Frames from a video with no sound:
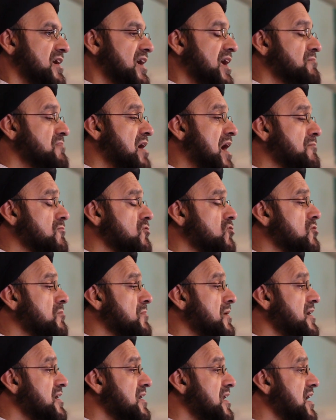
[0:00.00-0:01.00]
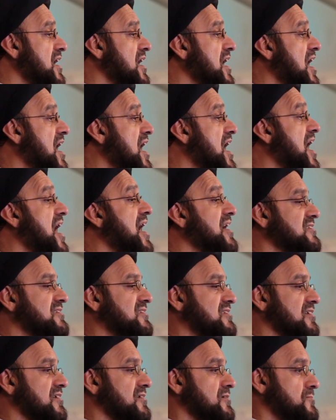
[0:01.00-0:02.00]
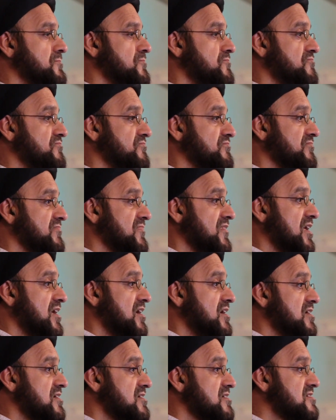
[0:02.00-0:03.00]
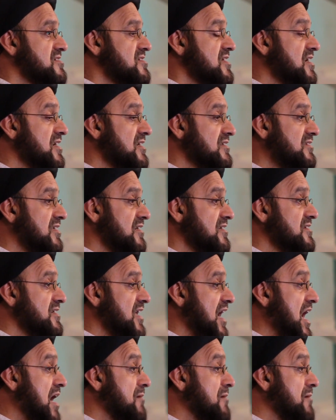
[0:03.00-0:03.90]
Imam Khomeini had certain